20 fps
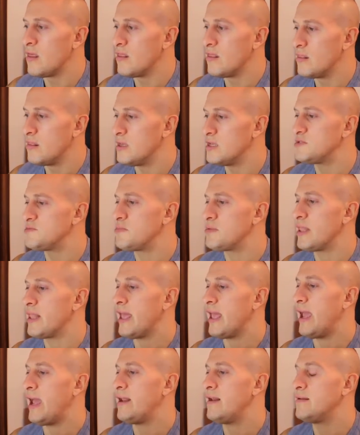This
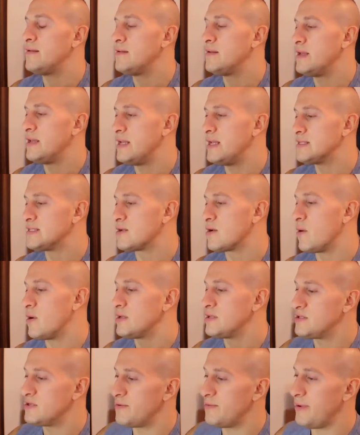plan is
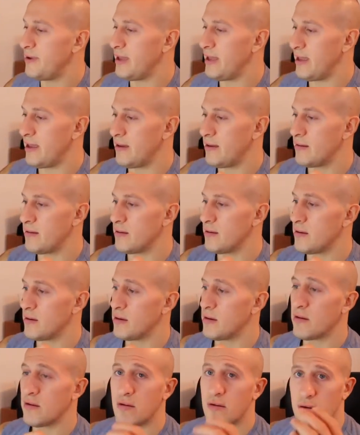going to be
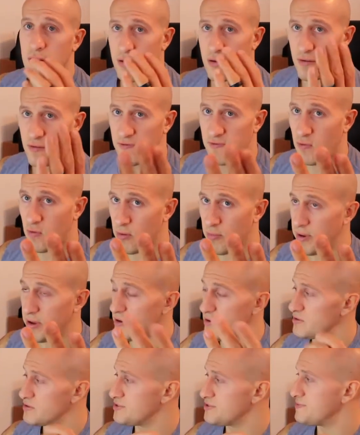4
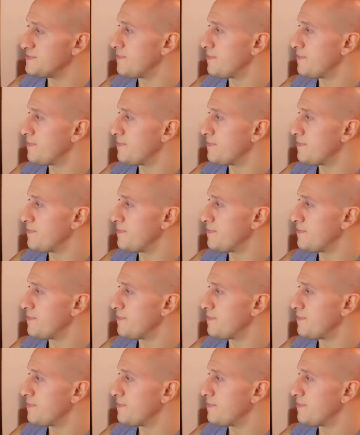meals